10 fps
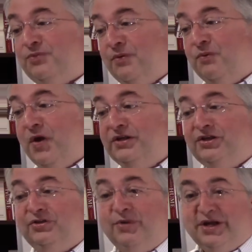from 1 to
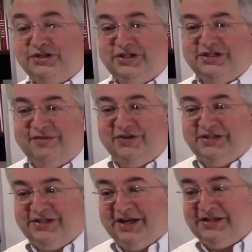
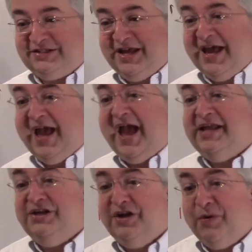376,
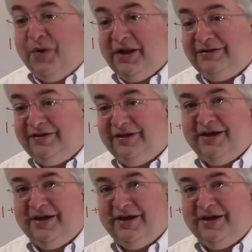and you know what?